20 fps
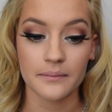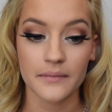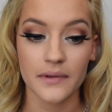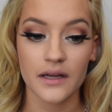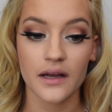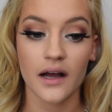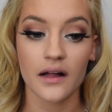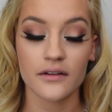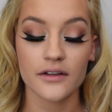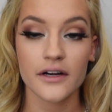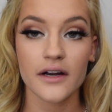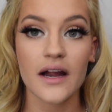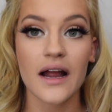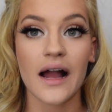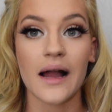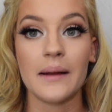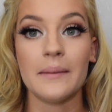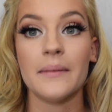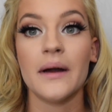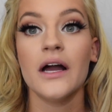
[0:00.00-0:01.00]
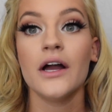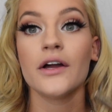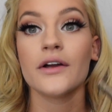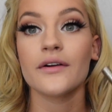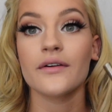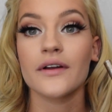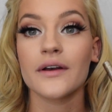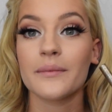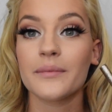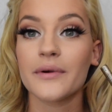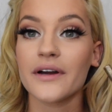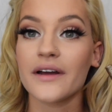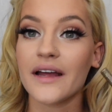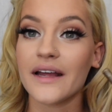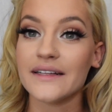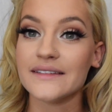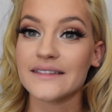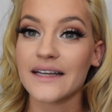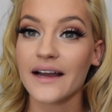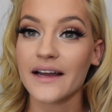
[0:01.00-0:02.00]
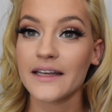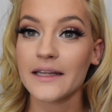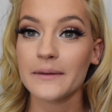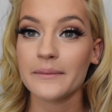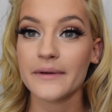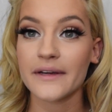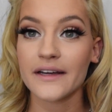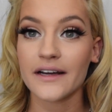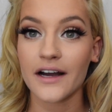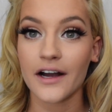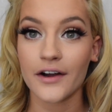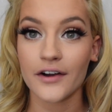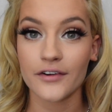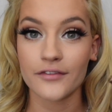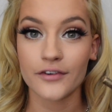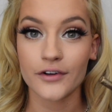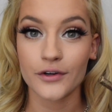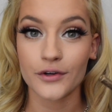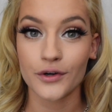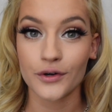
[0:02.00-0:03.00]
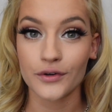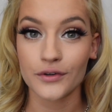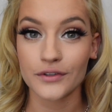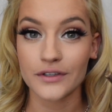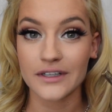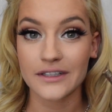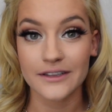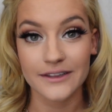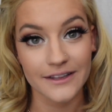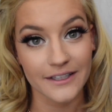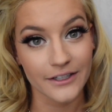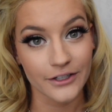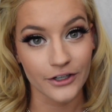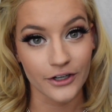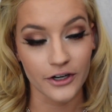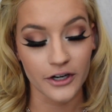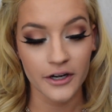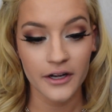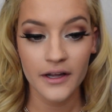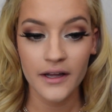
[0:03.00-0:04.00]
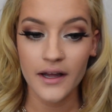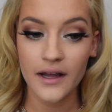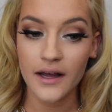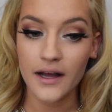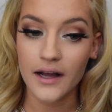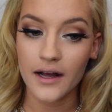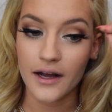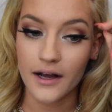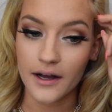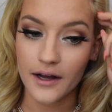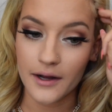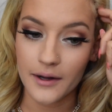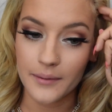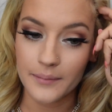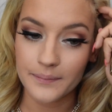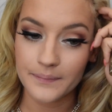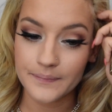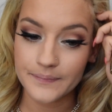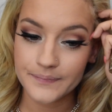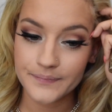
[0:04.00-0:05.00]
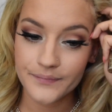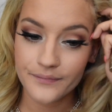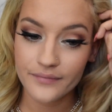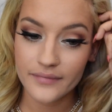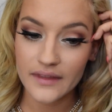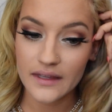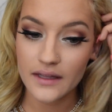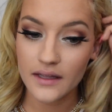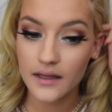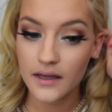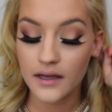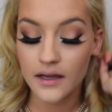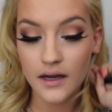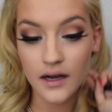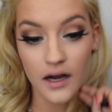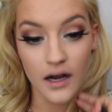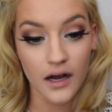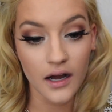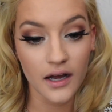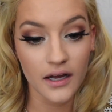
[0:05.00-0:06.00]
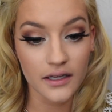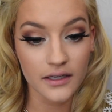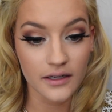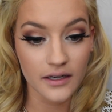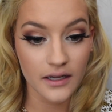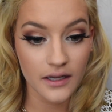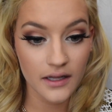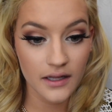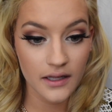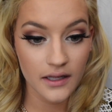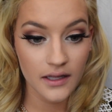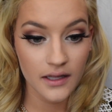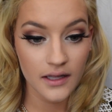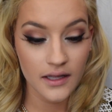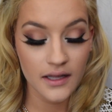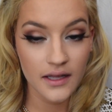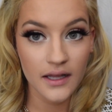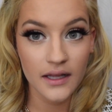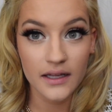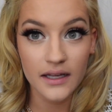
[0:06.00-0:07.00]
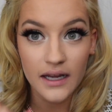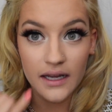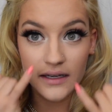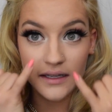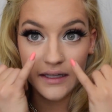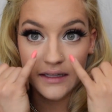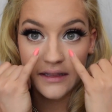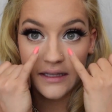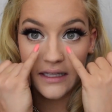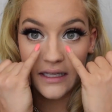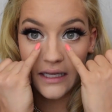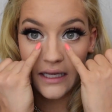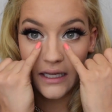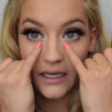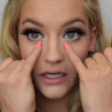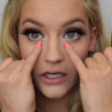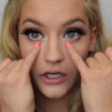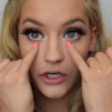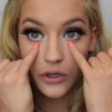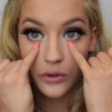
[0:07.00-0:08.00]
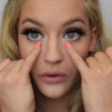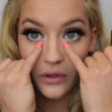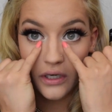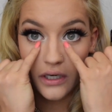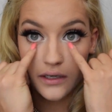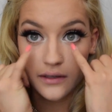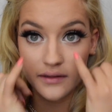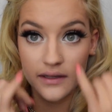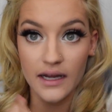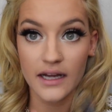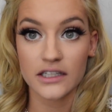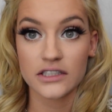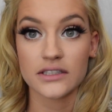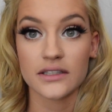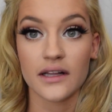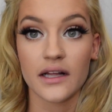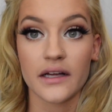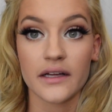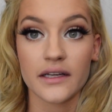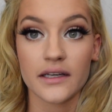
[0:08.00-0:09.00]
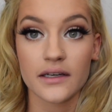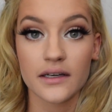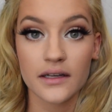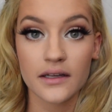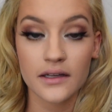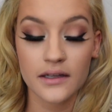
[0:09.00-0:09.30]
color, I'm going to put a tiny bit of gold glitter on kind of like the inner corner lash line.